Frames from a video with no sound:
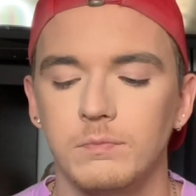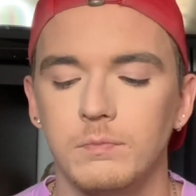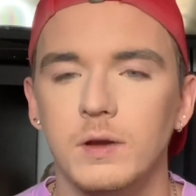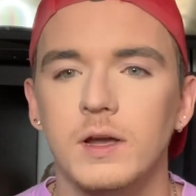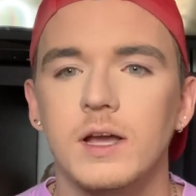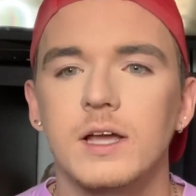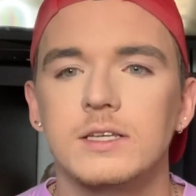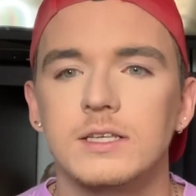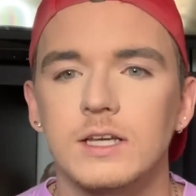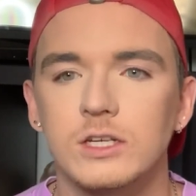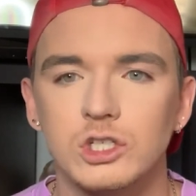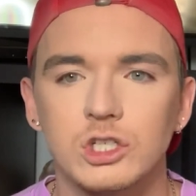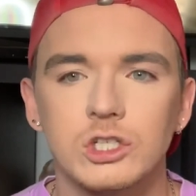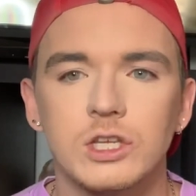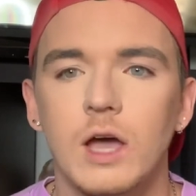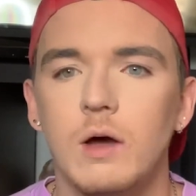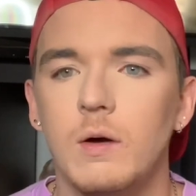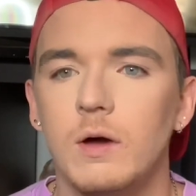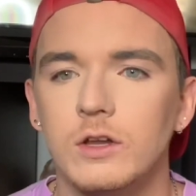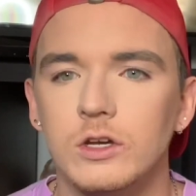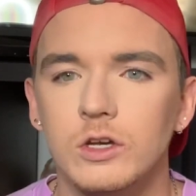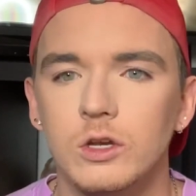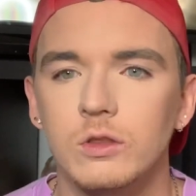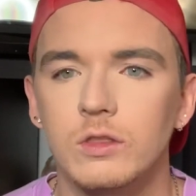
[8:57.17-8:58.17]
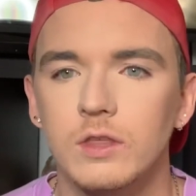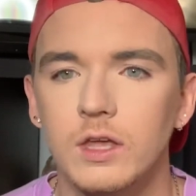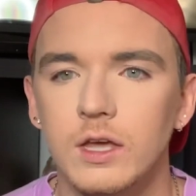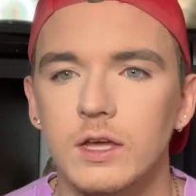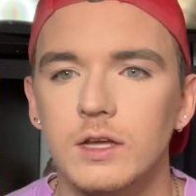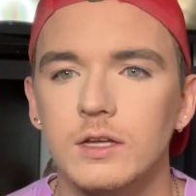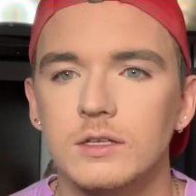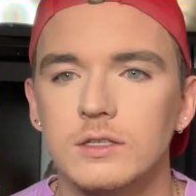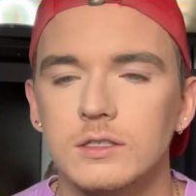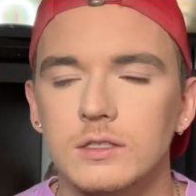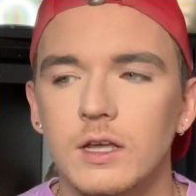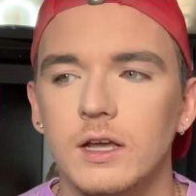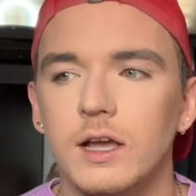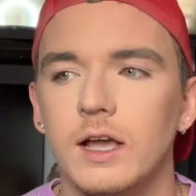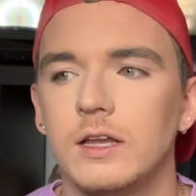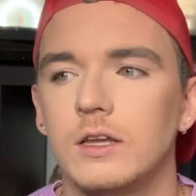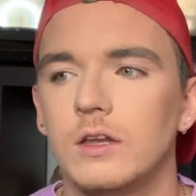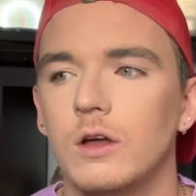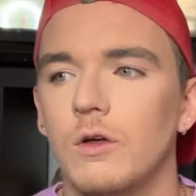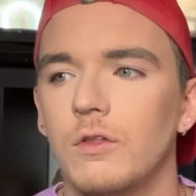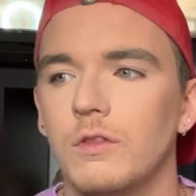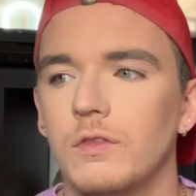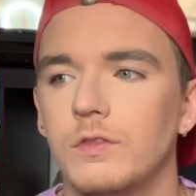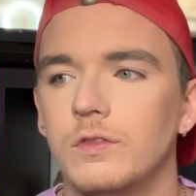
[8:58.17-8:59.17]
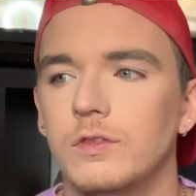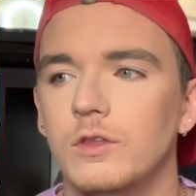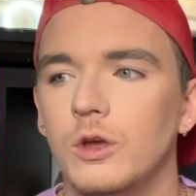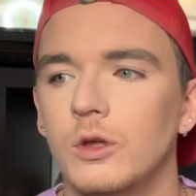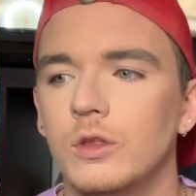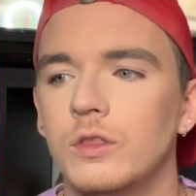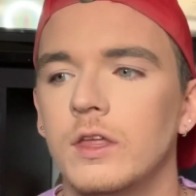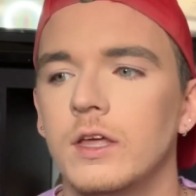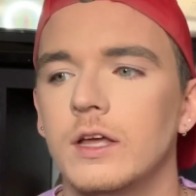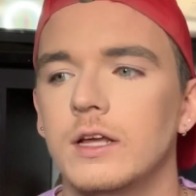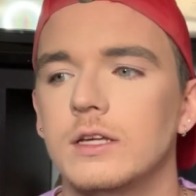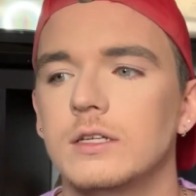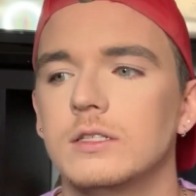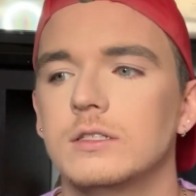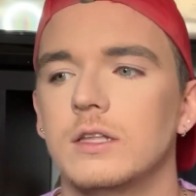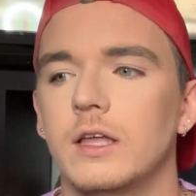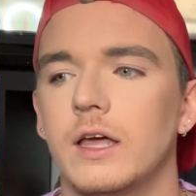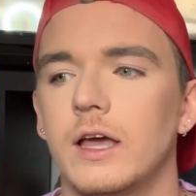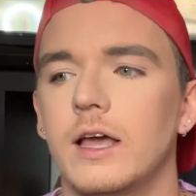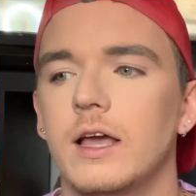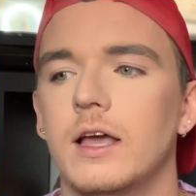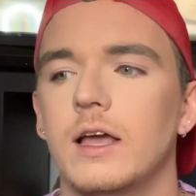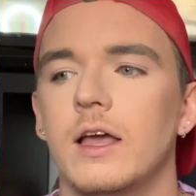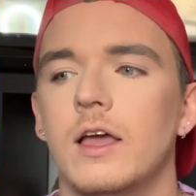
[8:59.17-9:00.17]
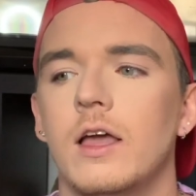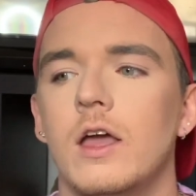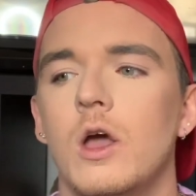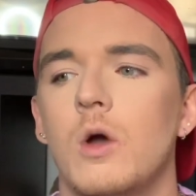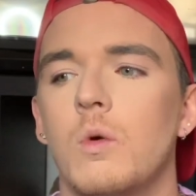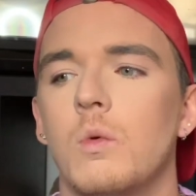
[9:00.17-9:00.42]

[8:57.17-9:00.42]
Because that's just how I do things. Like, I don't do things like